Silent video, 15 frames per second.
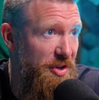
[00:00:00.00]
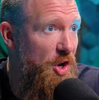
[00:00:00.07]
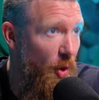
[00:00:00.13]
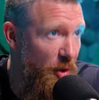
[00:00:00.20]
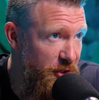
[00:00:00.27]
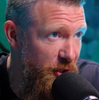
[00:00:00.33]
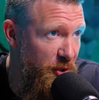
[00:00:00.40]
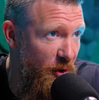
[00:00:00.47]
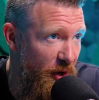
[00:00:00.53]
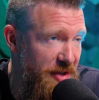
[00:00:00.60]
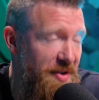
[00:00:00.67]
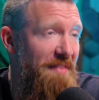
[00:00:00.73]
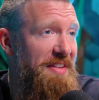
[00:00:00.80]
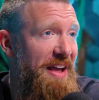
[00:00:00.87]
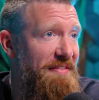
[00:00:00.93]
you have to know what you're doing,
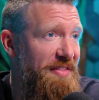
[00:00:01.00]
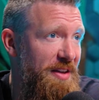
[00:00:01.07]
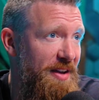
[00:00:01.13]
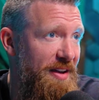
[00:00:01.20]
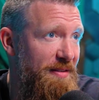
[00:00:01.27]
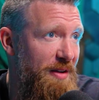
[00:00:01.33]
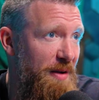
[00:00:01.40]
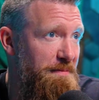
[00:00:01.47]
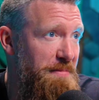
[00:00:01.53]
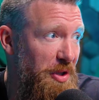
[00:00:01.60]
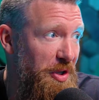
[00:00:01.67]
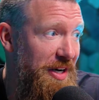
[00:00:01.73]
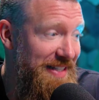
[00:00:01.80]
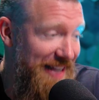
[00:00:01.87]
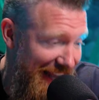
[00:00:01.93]
you have to have the
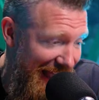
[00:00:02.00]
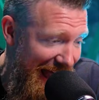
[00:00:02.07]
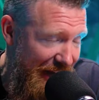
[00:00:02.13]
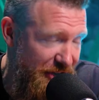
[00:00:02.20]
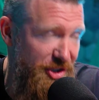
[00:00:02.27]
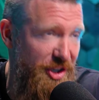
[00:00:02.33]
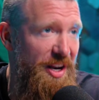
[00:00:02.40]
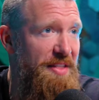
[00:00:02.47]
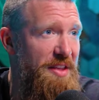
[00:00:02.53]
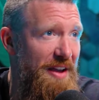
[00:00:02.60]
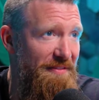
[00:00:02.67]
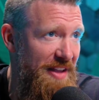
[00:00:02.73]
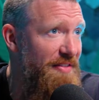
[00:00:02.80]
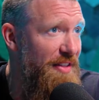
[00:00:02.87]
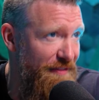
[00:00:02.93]
ability to take action, and you
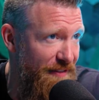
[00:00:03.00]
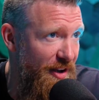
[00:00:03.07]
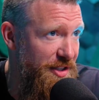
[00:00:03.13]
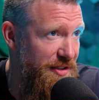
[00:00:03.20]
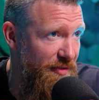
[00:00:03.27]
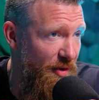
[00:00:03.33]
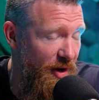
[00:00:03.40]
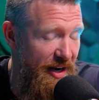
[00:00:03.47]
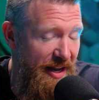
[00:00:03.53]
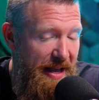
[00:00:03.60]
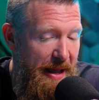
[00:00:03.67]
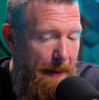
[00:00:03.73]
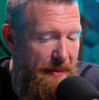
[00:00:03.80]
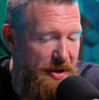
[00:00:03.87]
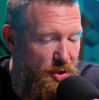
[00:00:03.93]
have to have the funds for it.
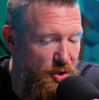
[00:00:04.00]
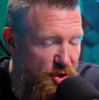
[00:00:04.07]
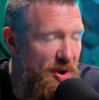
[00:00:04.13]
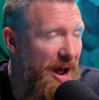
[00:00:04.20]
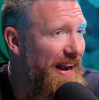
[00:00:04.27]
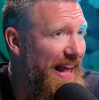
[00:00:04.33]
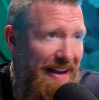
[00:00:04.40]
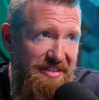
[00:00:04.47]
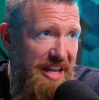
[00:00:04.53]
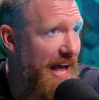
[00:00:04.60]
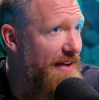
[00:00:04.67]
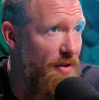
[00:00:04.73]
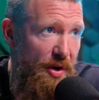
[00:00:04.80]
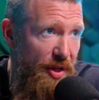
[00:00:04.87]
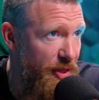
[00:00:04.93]
But you do not have to
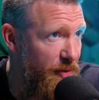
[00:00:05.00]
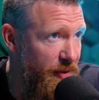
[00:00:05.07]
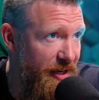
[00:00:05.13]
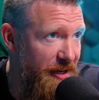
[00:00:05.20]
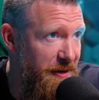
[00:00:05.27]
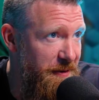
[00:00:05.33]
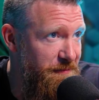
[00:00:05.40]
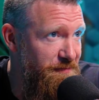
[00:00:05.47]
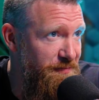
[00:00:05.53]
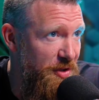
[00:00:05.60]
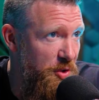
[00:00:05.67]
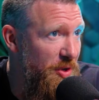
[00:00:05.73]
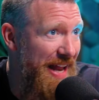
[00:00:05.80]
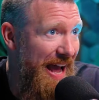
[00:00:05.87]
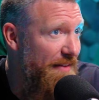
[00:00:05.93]
have all three. Right.
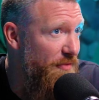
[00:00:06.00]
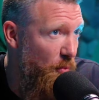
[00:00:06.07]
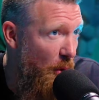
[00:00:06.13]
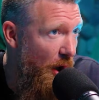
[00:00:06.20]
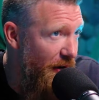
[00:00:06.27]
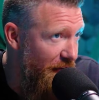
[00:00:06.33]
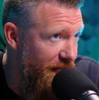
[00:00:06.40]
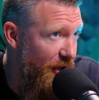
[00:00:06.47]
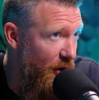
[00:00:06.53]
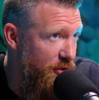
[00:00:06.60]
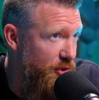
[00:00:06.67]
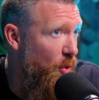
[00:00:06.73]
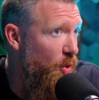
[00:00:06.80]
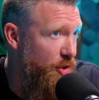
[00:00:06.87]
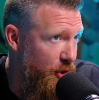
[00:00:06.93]
You can have one of
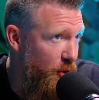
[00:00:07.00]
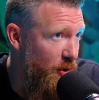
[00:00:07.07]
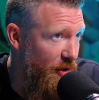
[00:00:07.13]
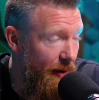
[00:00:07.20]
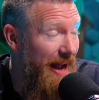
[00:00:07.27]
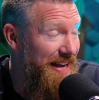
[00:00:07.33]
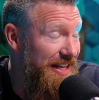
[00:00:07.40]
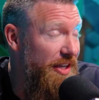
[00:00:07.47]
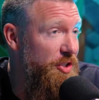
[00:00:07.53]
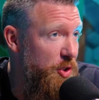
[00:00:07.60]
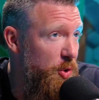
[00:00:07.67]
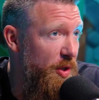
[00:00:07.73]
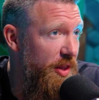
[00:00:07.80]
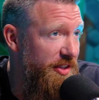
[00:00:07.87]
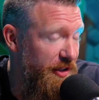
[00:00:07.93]
those or two of those, ideally
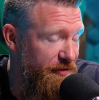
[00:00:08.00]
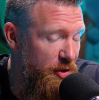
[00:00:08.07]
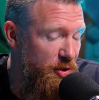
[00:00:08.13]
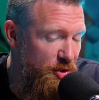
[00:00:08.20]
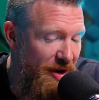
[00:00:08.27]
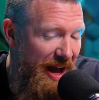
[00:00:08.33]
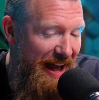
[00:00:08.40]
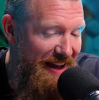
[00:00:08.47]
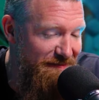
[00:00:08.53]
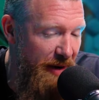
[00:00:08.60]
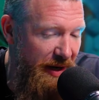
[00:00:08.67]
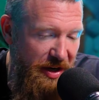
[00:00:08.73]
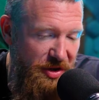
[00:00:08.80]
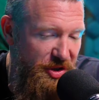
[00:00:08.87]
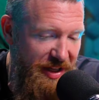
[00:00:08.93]
two of those. If you do not have
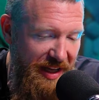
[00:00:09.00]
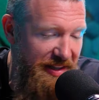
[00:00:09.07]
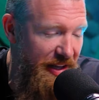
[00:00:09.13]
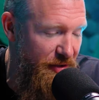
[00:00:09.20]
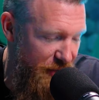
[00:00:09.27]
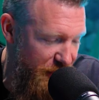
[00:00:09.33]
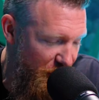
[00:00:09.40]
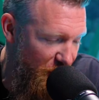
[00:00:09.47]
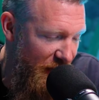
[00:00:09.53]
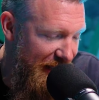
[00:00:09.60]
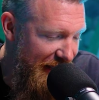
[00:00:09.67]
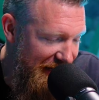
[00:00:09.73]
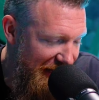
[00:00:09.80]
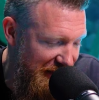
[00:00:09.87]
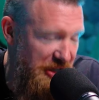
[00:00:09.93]
money, just get the other two.
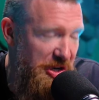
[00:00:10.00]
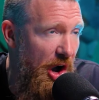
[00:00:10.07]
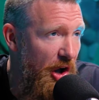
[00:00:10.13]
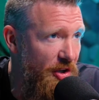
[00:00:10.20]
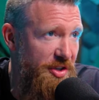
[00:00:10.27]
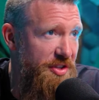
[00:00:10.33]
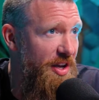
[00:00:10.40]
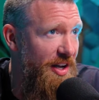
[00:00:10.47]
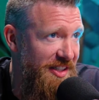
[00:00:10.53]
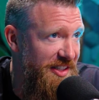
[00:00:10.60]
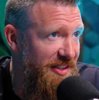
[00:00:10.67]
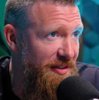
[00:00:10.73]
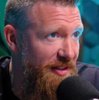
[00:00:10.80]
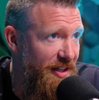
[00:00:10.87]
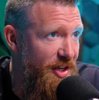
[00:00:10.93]
Get the knowledge and the
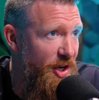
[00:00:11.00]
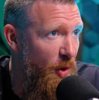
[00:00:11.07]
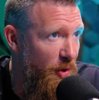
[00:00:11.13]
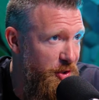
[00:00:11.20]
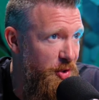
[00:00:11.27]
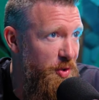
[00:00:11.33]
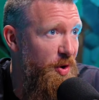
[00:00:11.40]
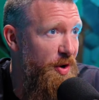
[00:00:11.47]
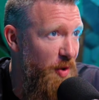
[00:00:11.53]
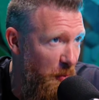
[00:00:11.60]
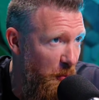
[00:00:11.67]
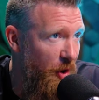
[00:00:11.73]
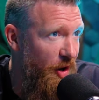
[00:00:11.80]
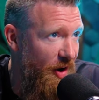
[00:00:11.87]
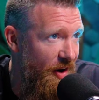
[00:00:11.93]
hustle. Know what you're doing,
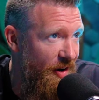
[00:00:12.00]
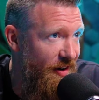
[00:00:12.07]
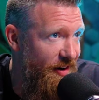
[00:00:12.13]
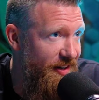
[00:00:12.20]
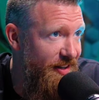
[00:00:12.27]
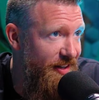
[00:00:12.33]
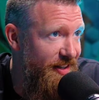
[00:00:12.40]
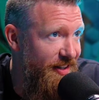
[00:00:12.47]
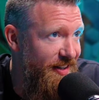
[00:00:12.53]
work hard.